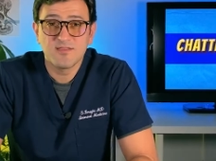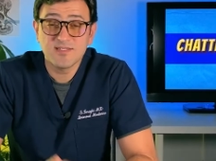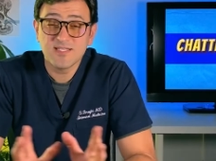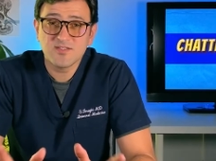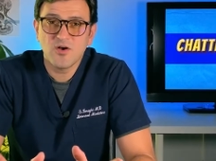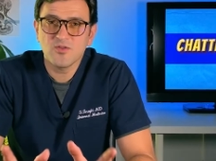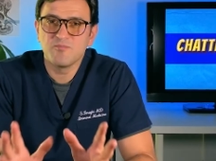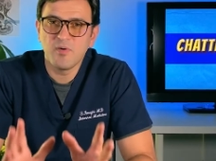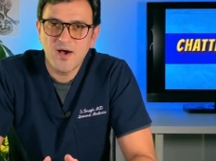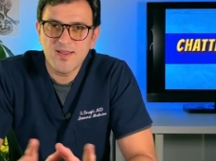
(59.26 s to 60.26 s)
This is
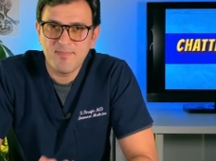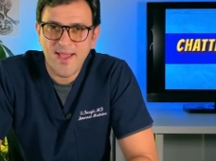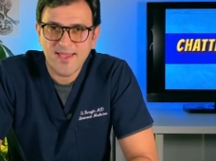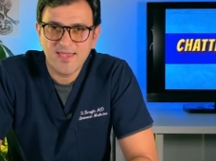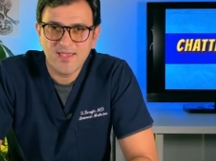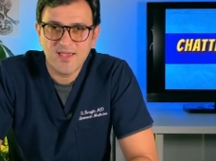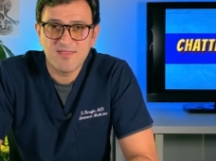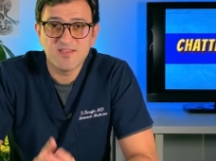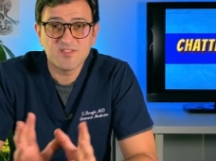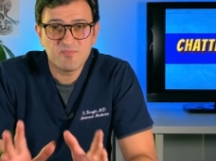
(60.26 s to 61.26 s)
called body packing
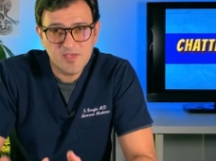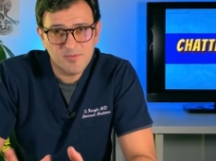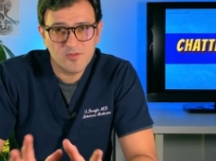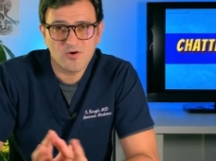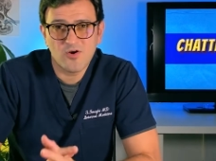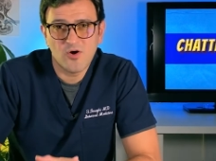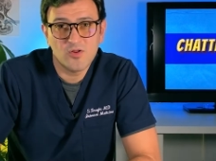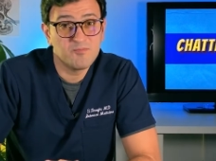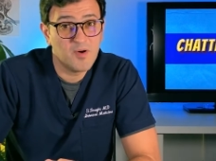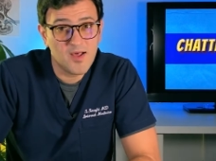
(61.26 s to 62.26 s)
and these people are
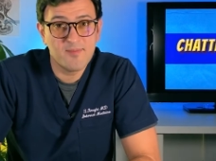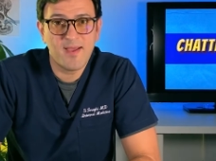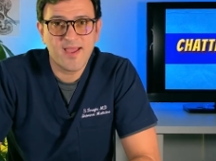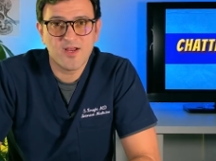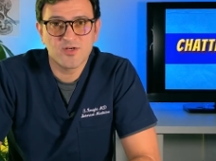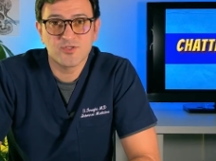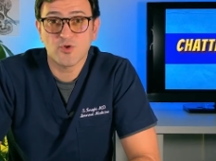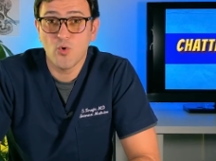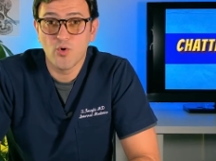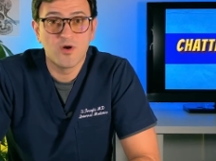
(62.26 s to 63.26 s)
called body packers
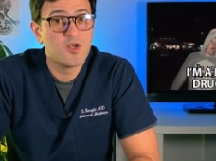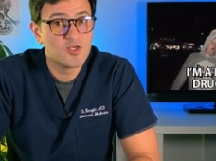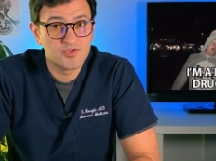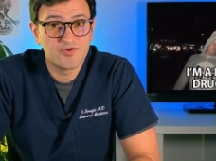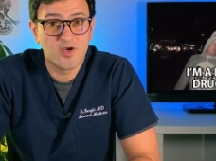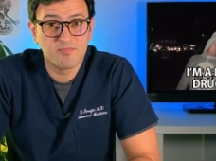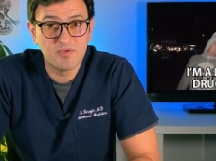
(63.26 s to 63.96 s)
or drug